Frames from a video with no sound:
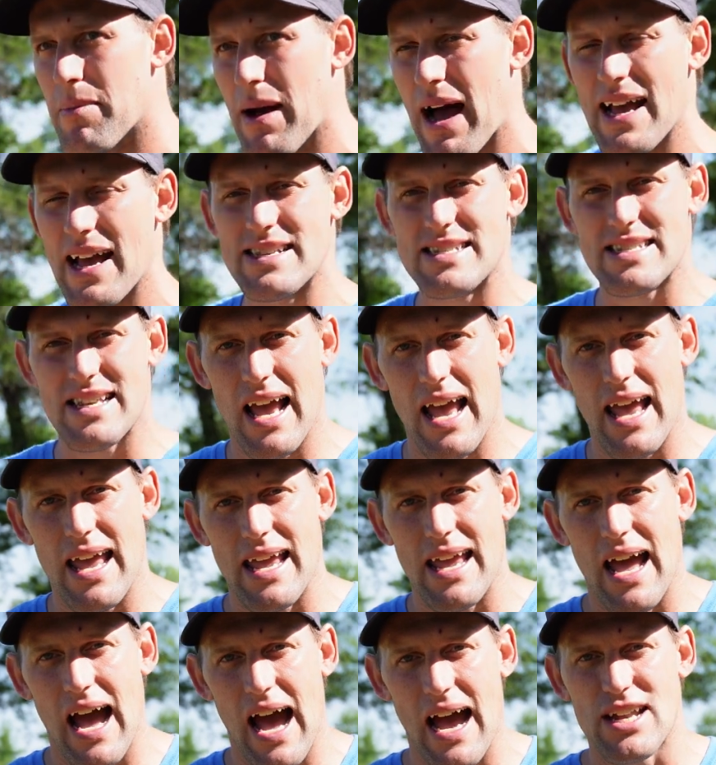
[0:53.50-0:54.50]
by
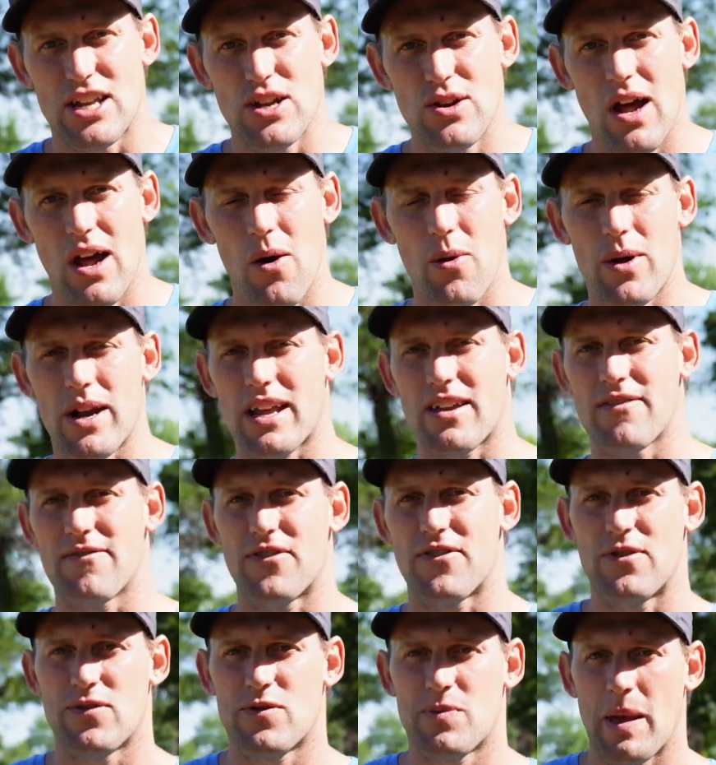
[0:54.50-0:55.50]
saying I do not want to
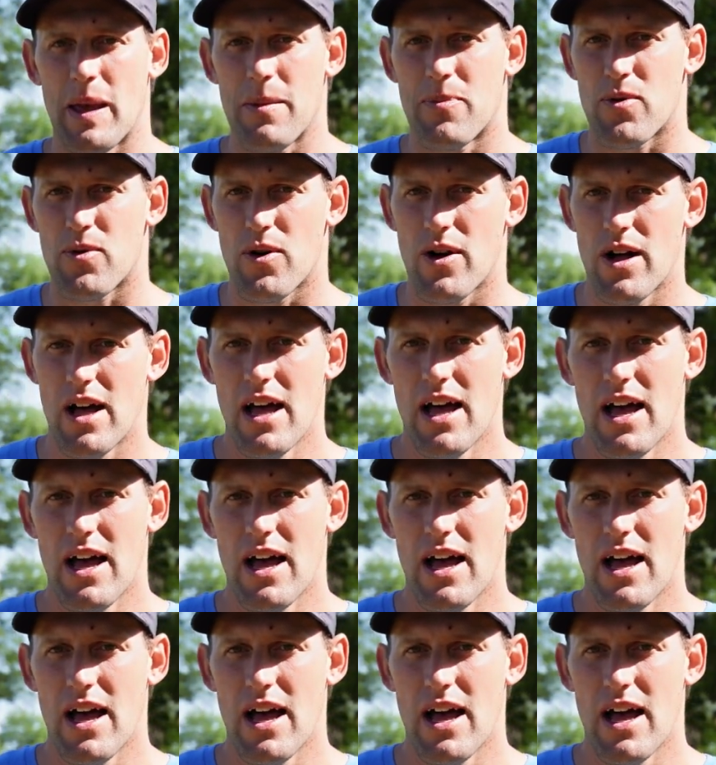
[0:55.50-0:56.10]
confuse people